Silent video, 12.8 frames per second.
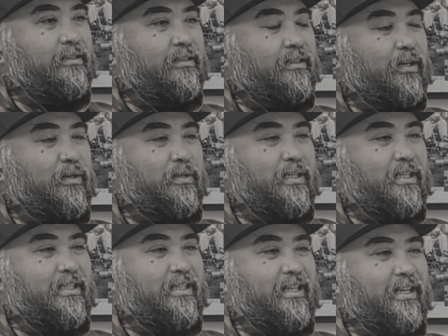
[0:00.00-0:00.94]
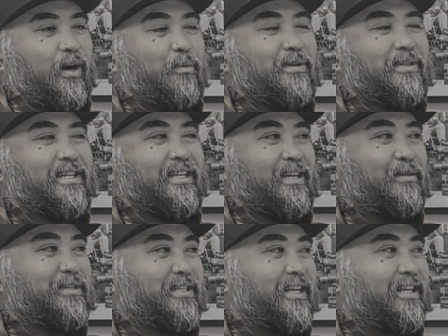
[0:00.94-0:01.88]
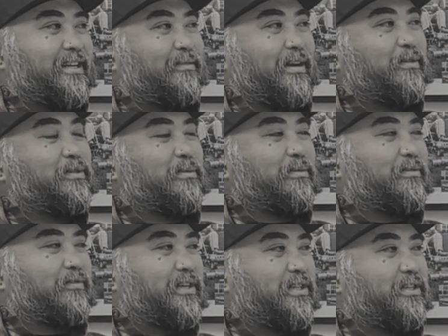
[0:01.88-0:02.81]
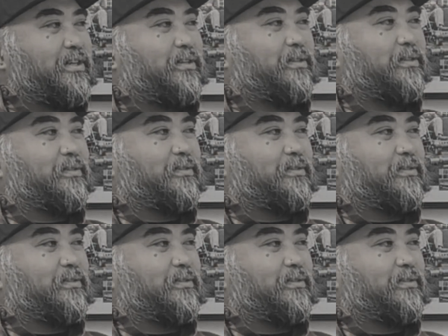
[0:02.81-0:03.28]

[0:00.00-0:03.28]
No, he almost did it. I was able to finish though.